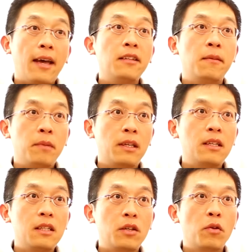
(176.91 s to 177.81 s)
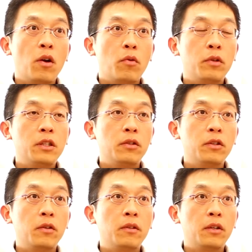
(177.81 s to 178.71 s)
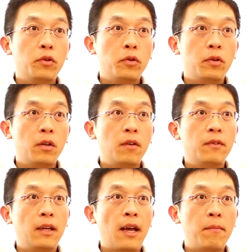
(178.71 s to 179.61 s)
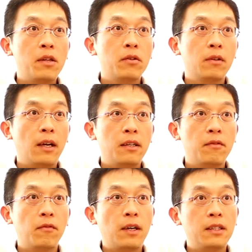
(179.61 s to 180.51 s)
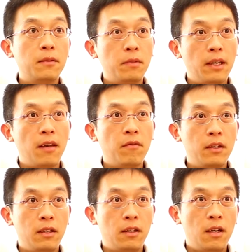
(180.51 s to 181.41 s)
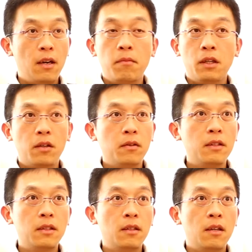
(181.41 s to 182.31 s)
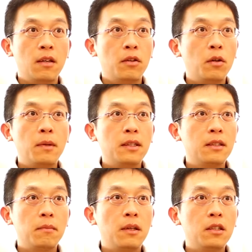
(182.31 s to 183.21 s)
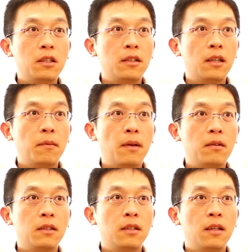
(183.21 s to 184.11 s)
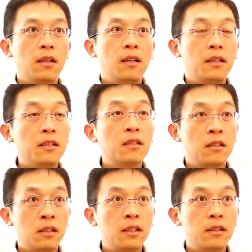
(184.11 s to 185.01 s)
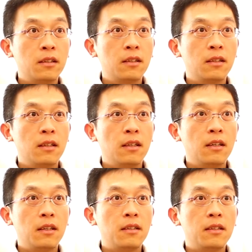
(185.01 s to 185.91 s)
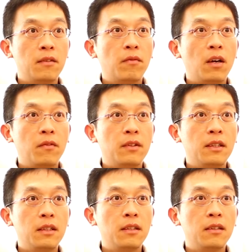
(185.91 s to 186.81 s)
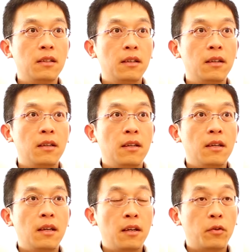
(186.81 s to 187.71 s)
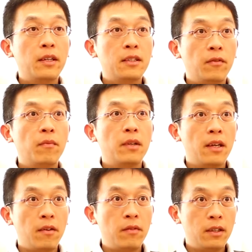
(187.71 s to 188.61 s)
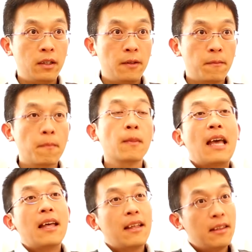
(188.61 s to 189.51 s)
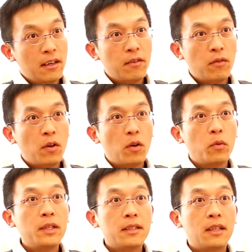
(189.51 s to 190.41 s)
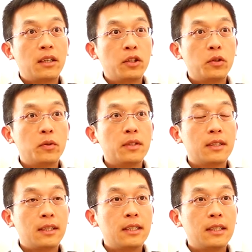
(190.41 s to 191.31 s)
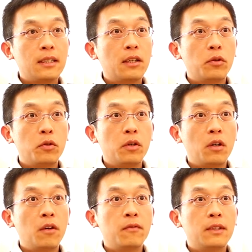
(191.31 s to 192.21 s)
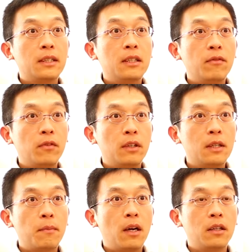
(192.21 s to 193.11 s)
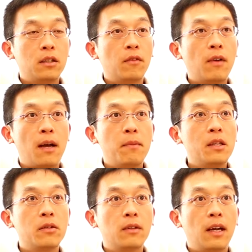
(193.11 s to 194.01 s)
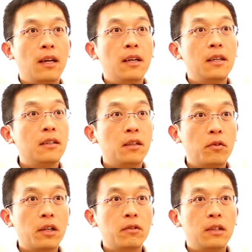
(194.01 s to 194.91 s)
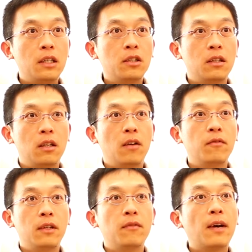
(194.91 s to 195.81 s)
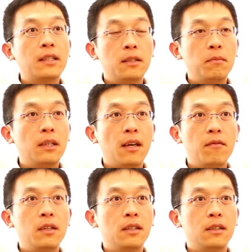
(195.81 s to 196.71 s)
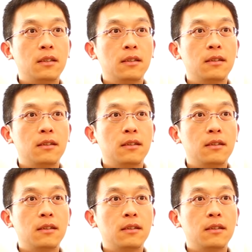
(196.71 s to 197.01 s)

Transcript: At the beginning, we don't know the role of the habenula in fighting behavior because nobody mentioned about this circuit is involved in the aggressive behavior. Therefore, we start to study the role of the different part of habenula in the regulation of the fighting behavior.